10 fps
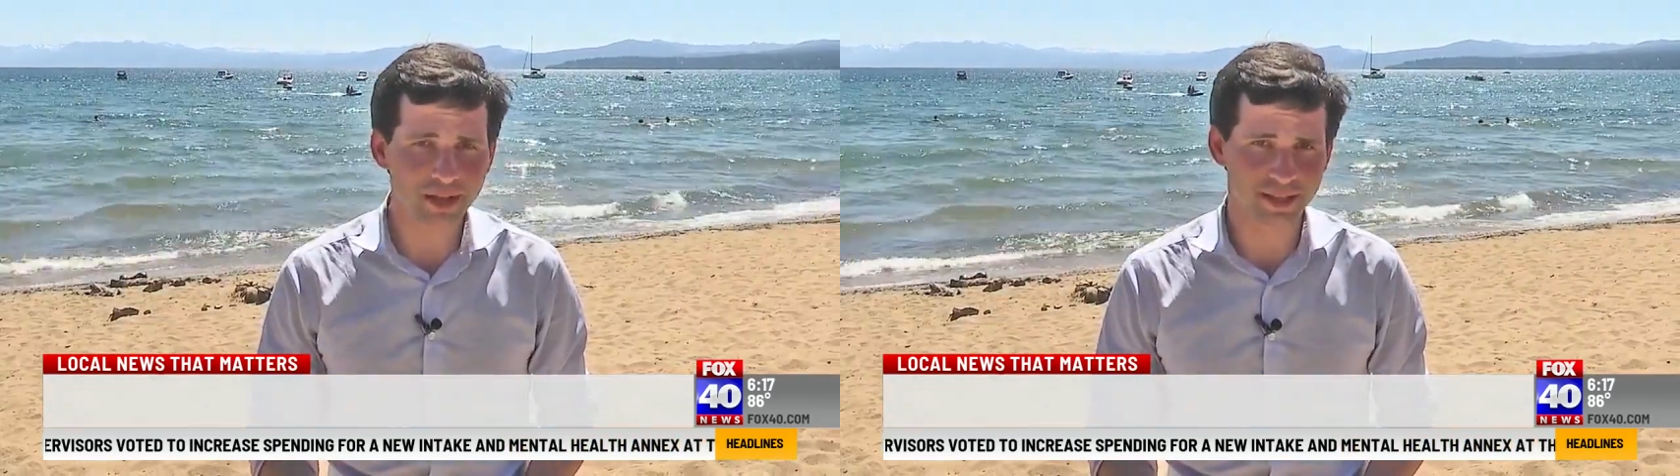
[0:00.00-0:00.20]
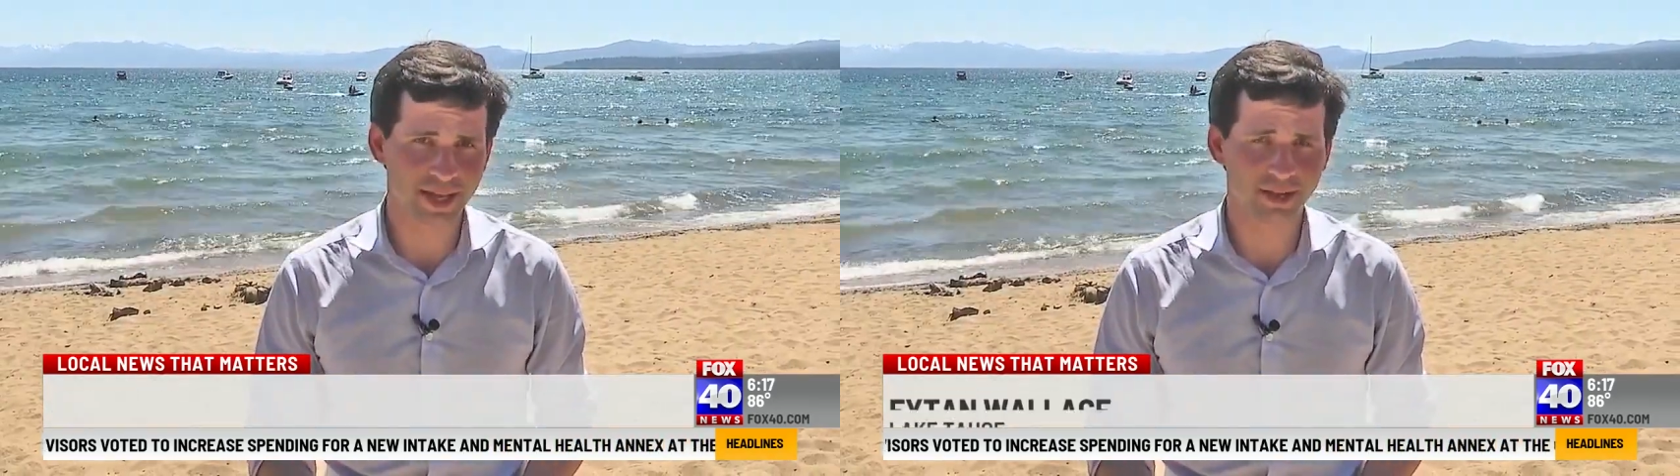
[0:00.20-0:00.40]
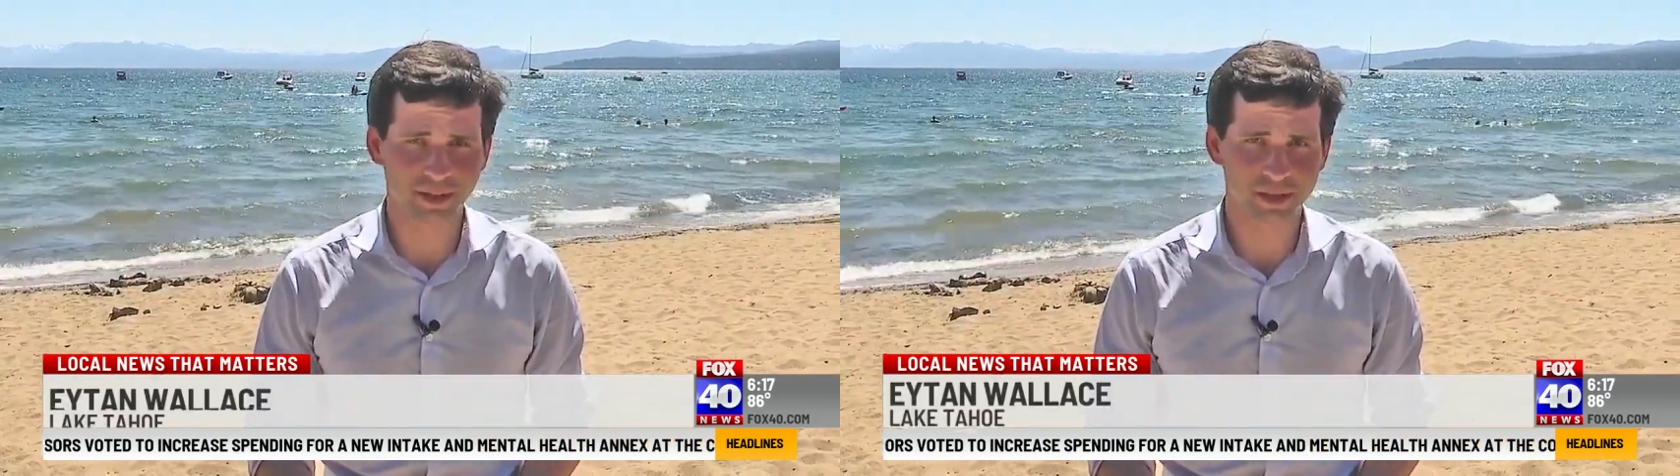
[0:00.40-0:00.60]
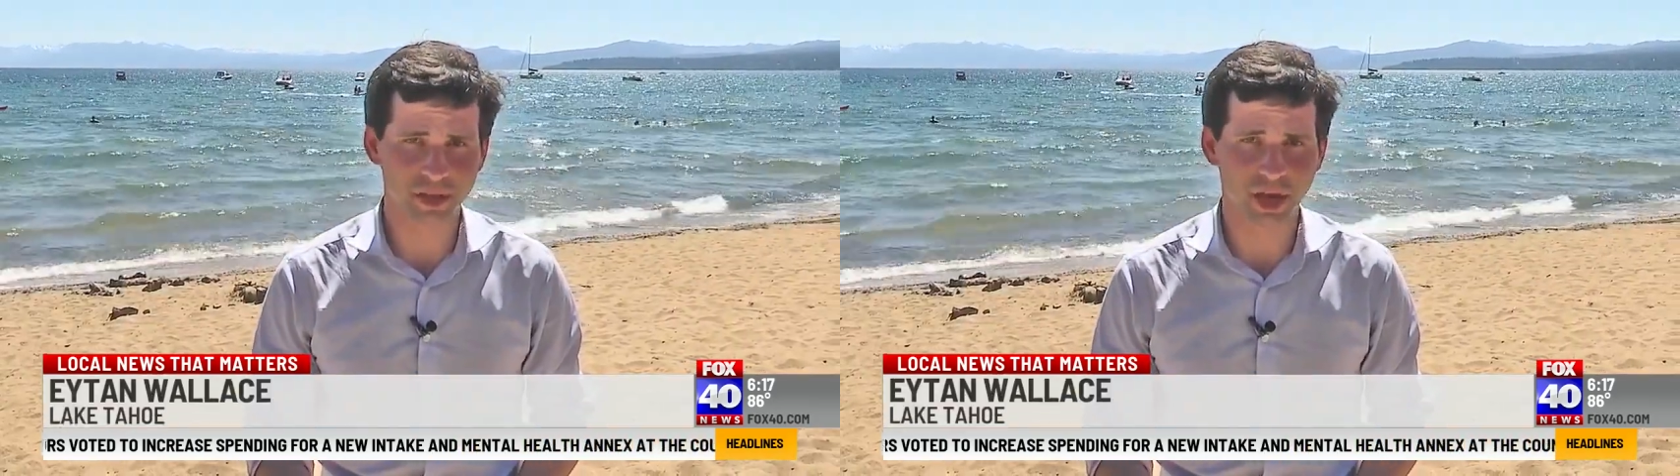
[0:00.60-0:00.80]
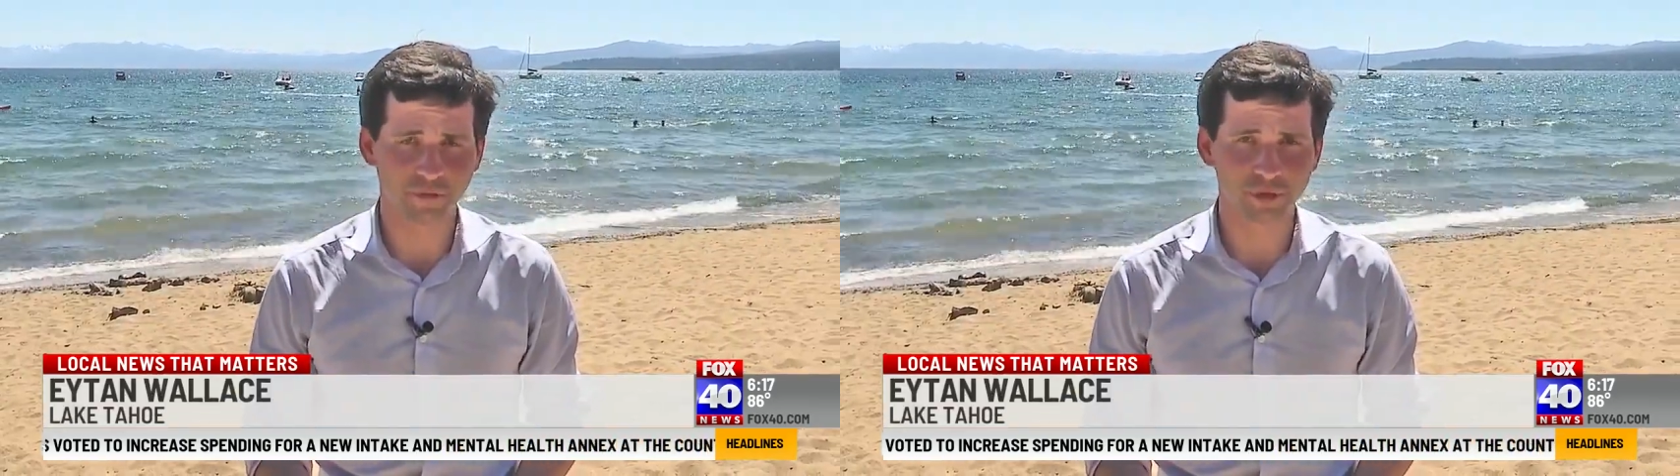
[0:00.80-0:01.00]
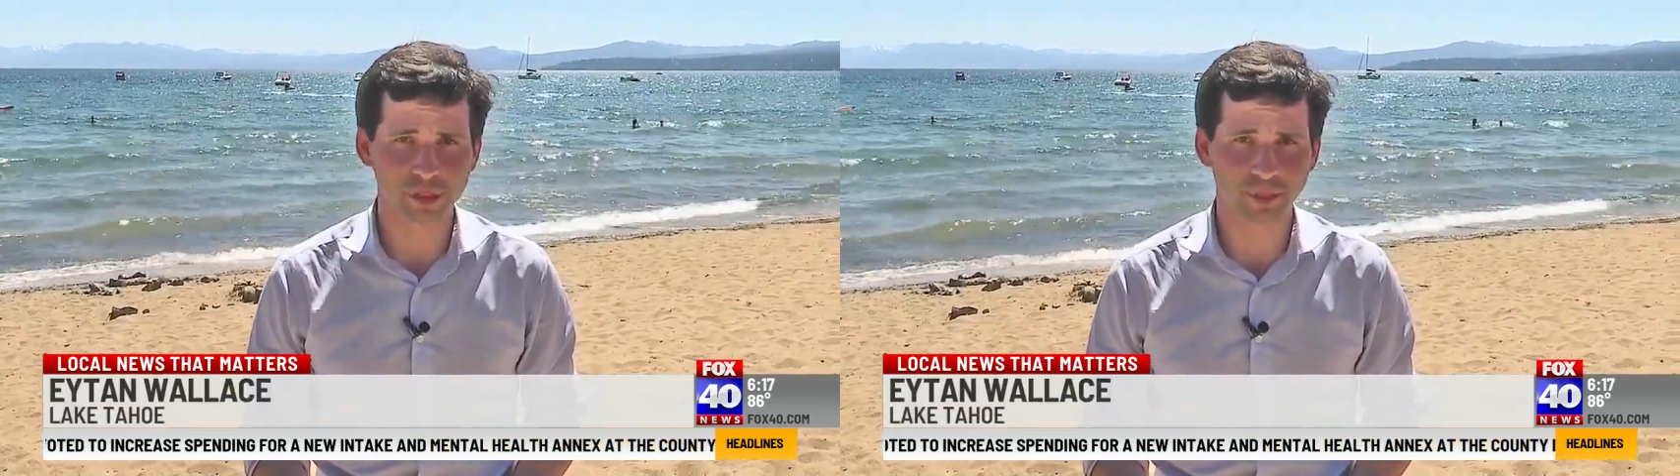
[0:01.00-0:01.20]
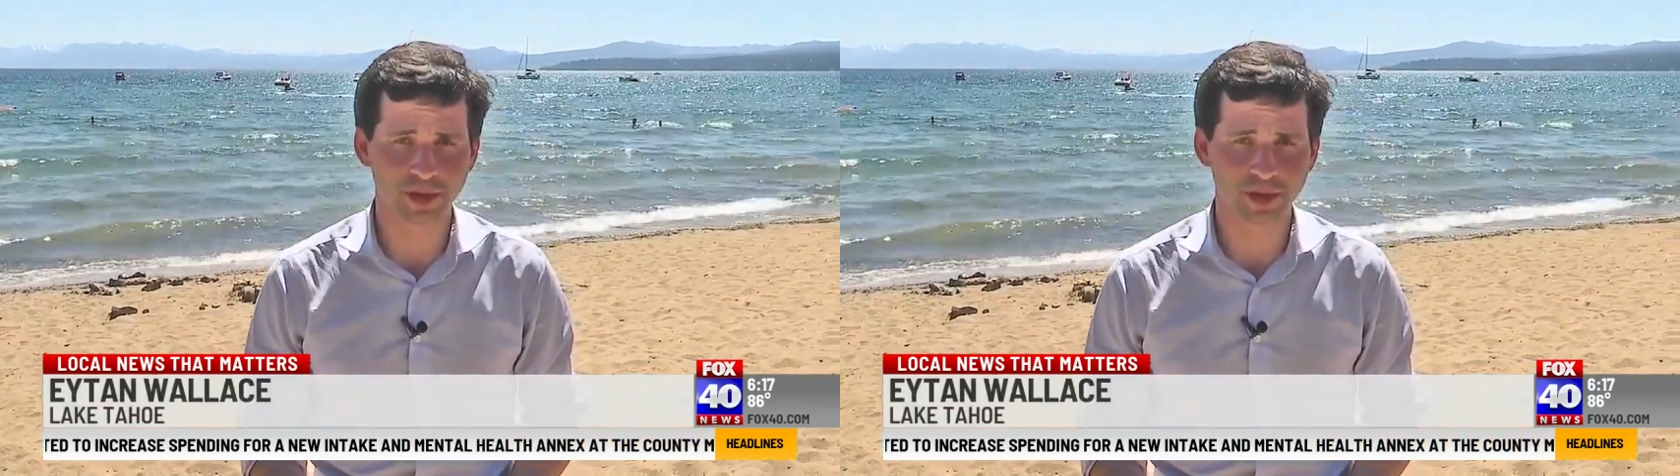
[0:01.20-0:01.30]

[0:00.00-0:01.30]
attend this conference,